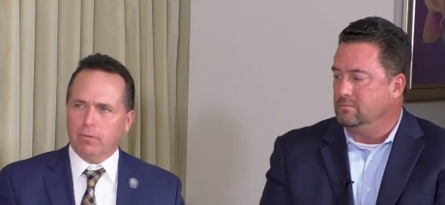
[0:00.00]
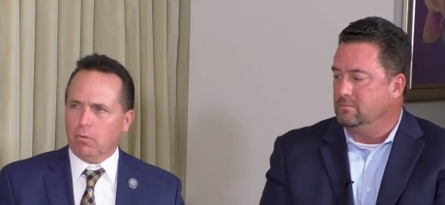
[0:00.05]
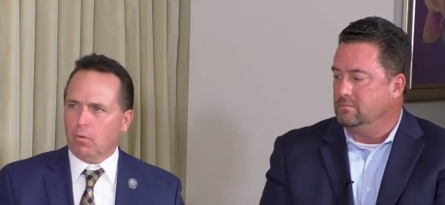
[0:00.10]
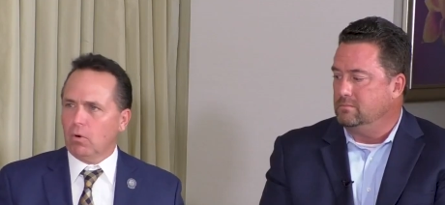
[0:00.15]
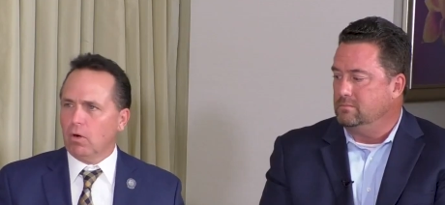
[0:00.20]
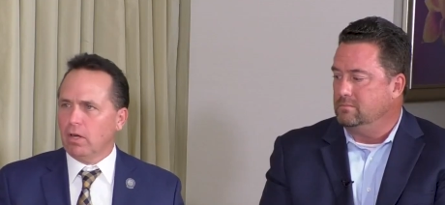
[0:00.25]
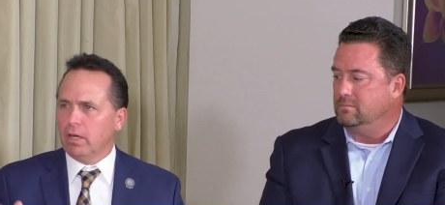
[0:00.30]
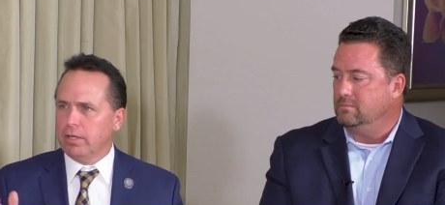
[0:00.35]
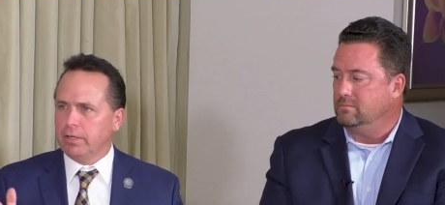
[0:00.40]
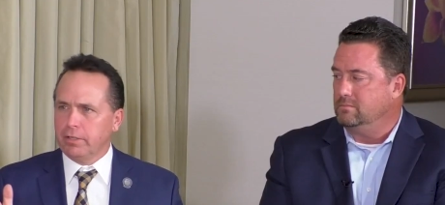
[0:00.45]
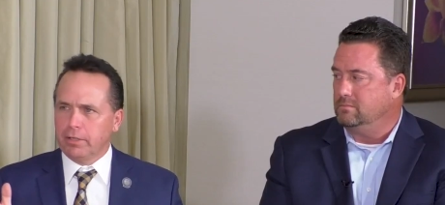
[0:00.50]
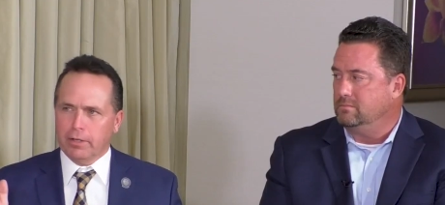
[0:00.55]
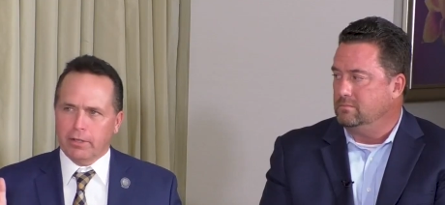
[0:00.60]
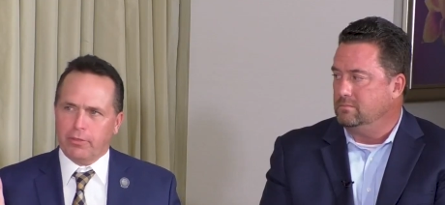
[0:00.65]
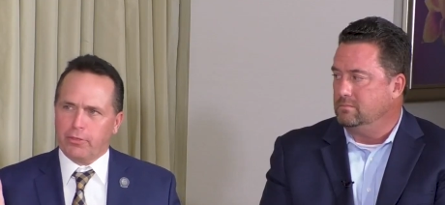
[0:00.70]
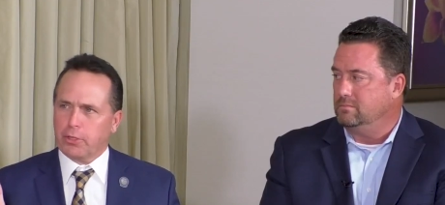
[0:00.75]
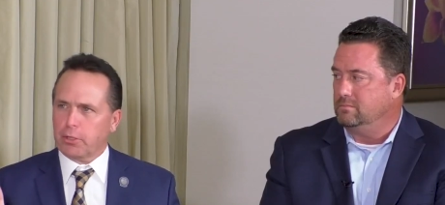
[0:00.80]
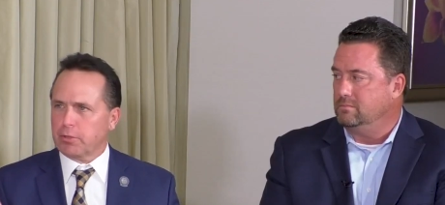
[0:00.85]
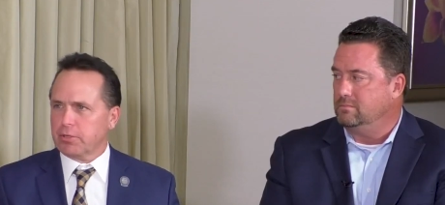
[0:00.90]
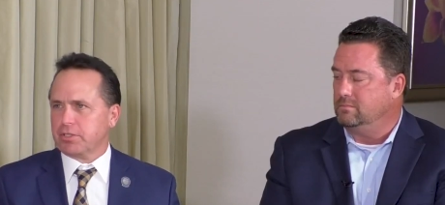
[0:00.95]
Speaker 1: the one
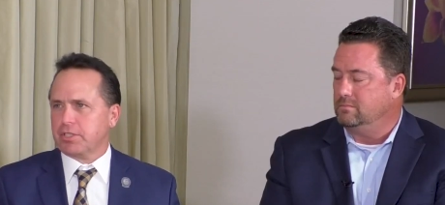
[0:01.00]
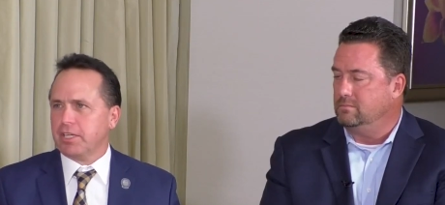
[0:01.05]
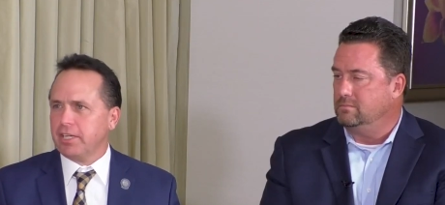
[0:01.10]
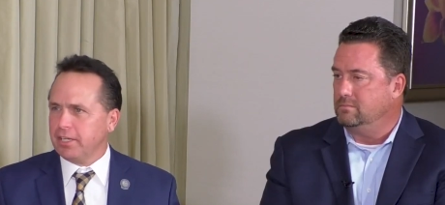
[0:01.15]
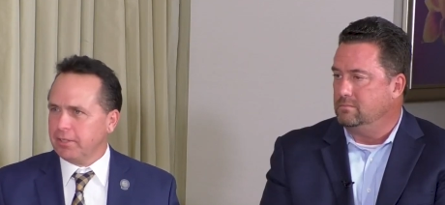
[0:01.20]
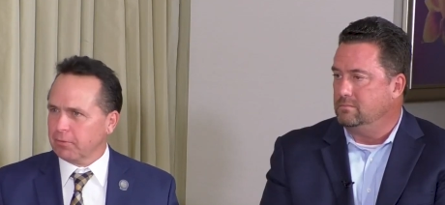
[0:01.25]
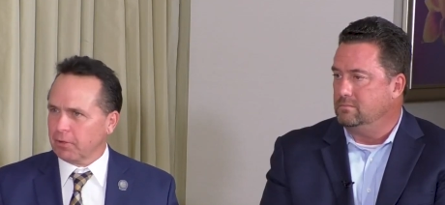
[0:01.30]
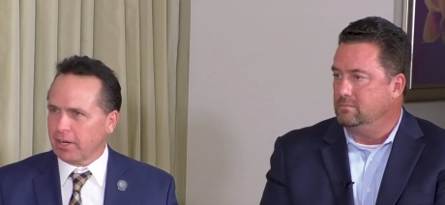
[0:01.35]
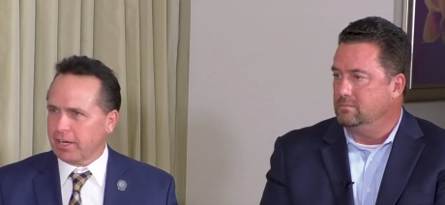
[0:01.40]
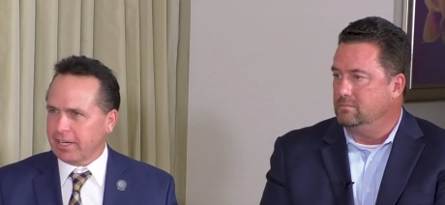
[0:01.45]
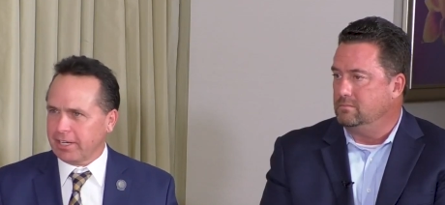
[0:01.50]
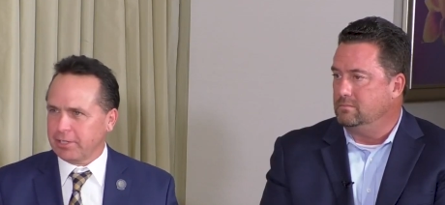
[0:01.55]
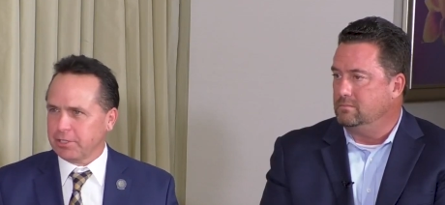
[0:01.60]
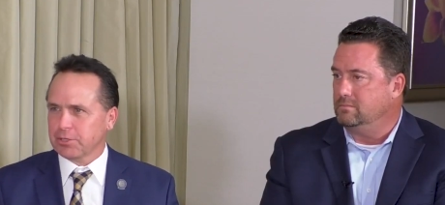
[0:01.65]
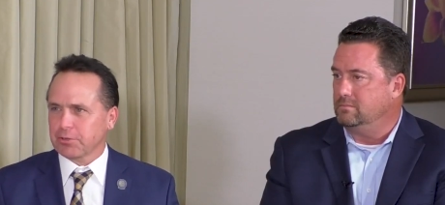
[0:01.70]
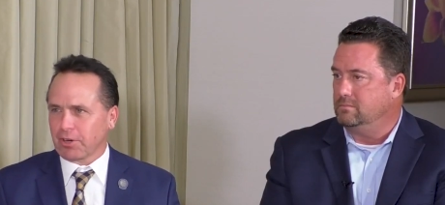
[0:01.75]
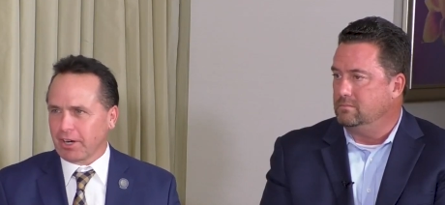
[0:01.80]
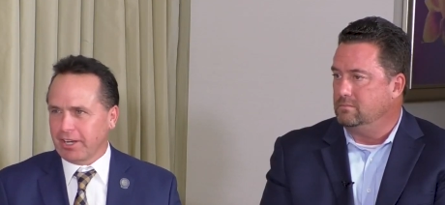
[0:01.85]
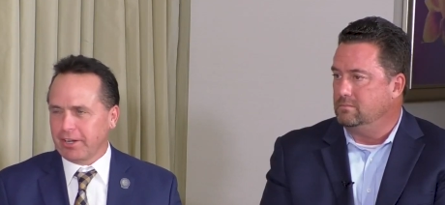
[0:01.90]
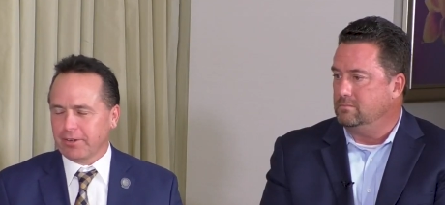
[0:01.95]
to thirteen
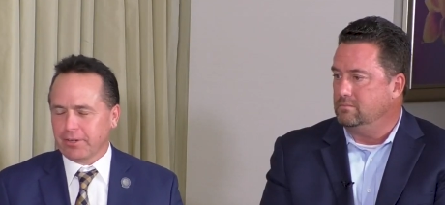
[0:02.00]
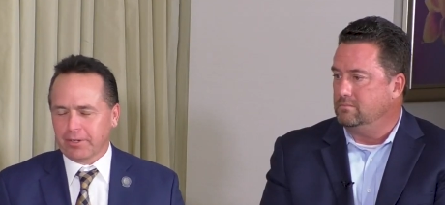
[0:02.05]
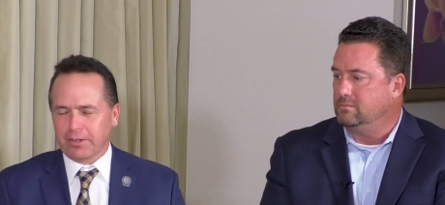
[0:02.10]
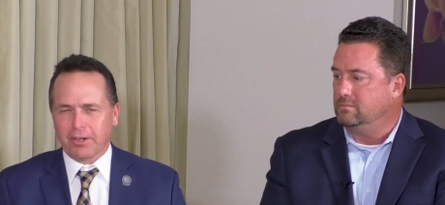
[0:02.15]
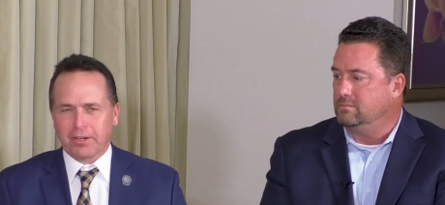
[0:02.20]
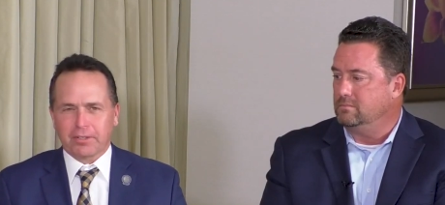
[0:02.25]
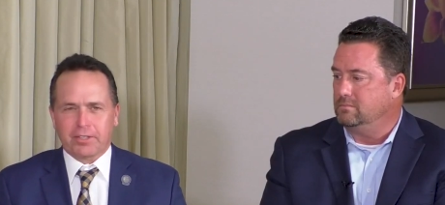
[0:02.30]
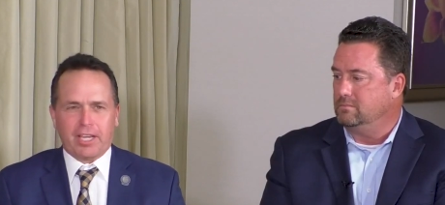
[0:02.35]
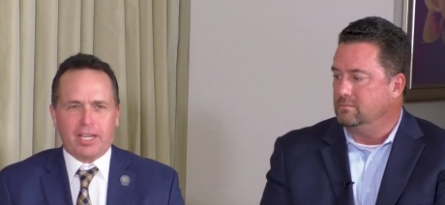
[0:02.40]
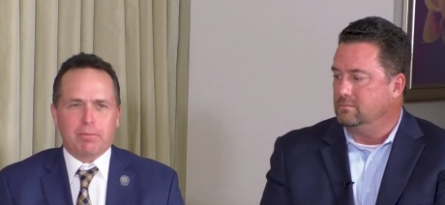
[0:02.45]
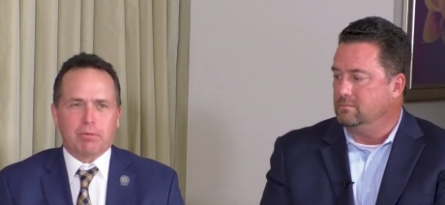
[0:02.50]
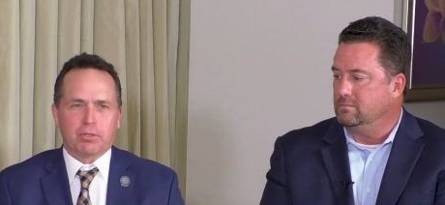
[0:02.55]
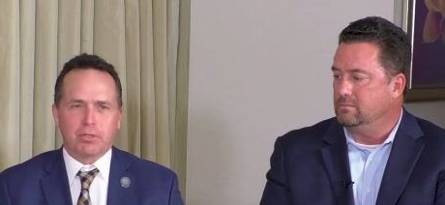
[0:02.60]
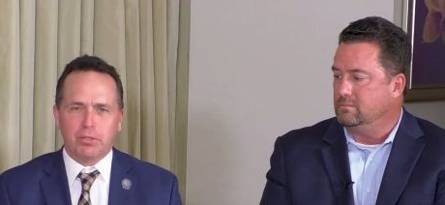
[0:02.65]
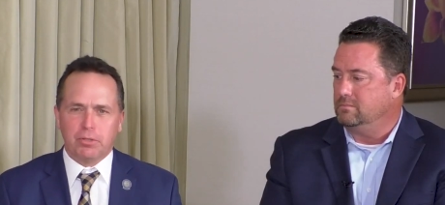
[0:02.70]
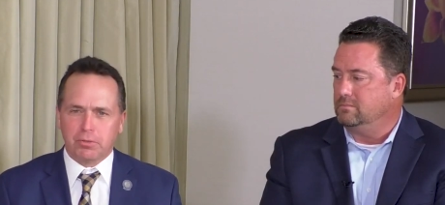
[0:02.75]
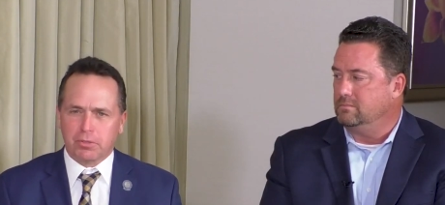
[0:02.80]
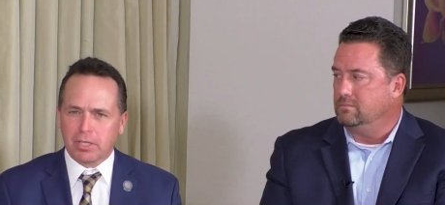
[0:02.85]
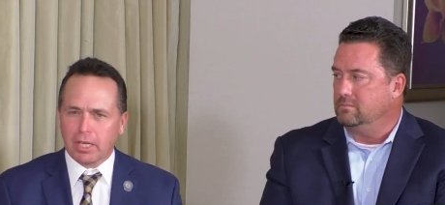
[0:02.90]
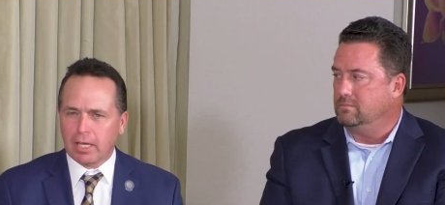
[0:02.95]
range, right, on, on
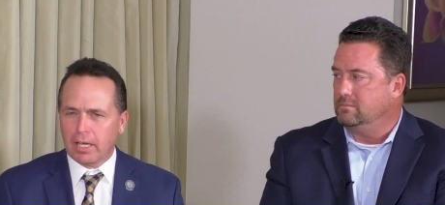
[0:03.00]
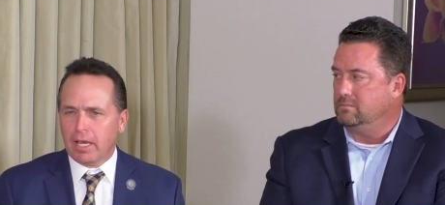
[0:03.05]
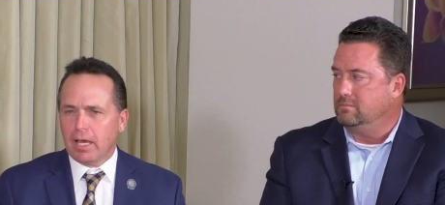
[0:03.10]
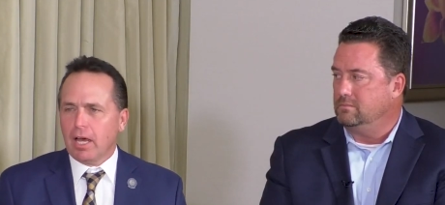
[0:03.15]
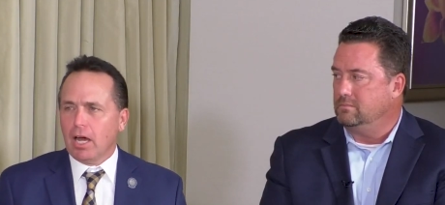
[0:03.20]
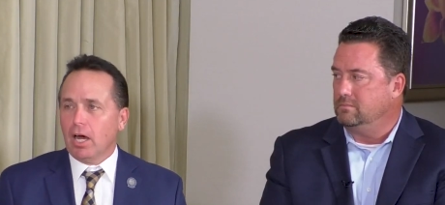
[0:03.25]
cable news,